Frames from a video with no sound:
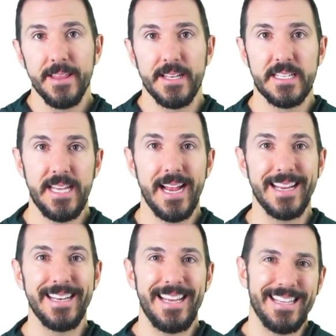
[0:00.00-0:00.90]
The
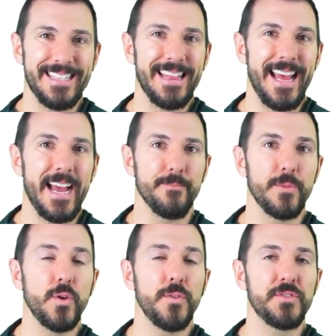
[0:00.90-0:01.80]
second is that
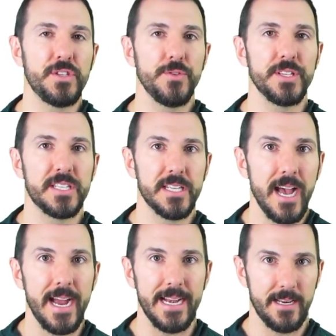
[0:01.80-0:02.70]
moves to the
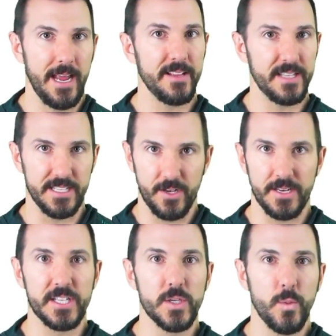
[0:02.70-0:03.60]
side. It's
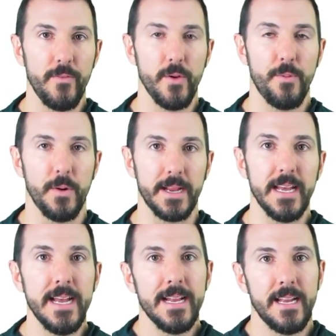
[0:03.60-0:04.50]
on a swivel point.